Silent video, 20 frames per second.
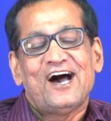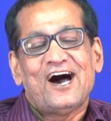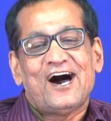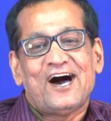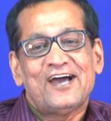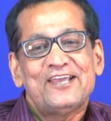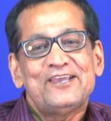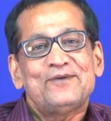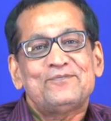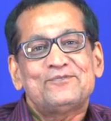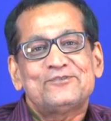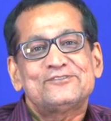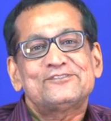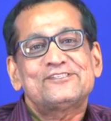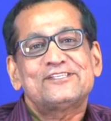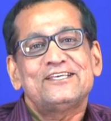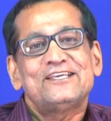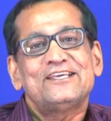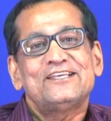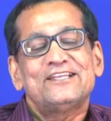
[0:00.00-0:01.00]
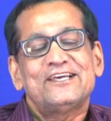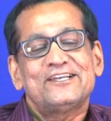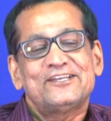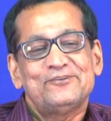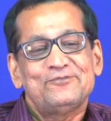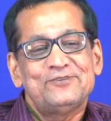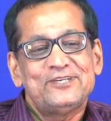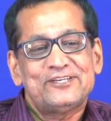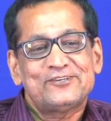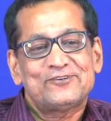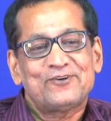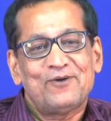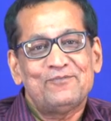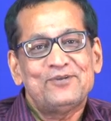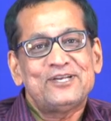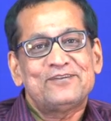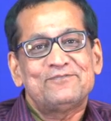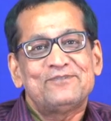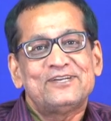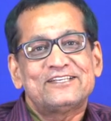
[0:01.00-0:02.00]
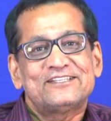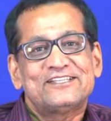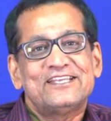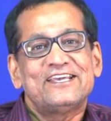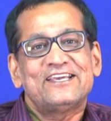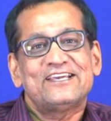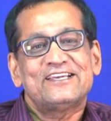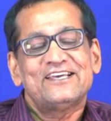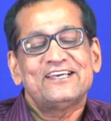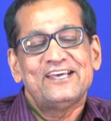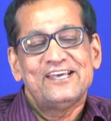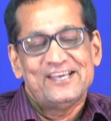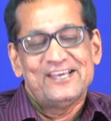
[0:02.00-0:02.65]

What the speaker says: I have to see that unit commitment thing